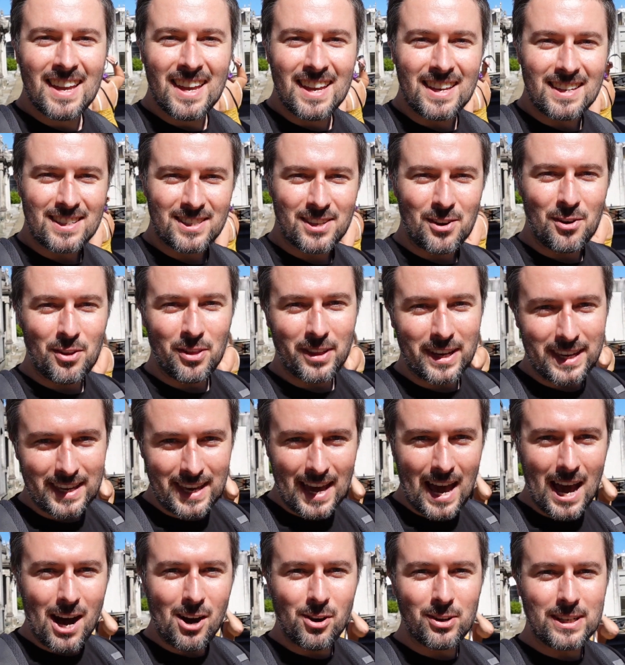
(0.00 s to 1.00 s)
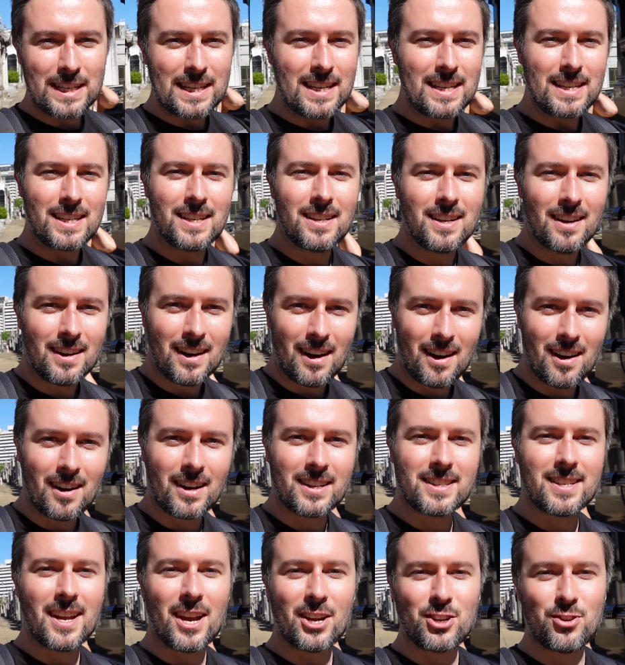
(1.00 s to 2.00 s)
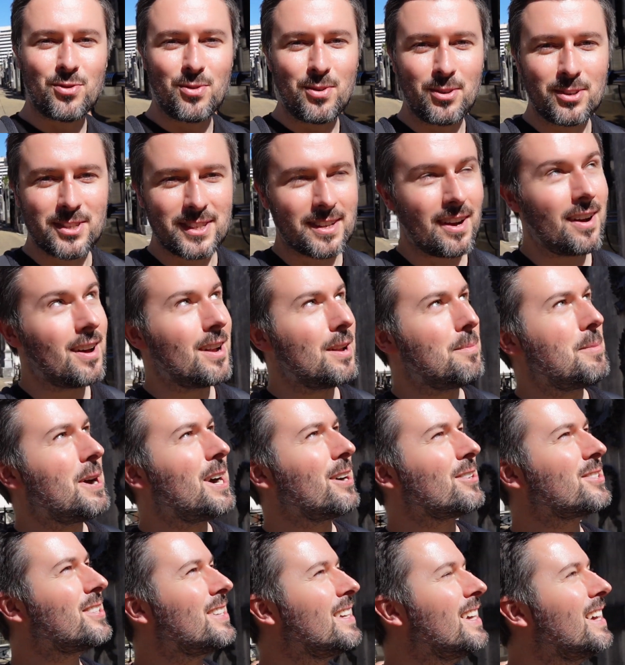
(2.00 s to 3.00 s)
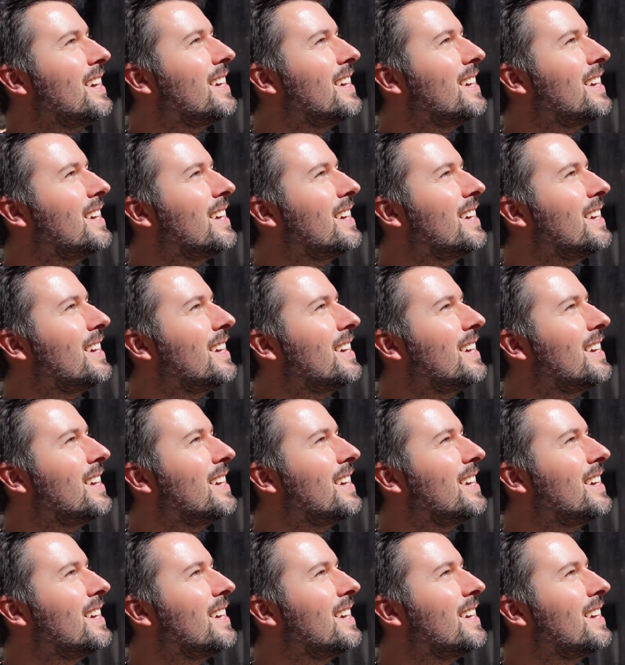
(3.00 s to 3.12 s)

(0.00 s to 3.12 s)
It's got the Gaudi architectural style about it.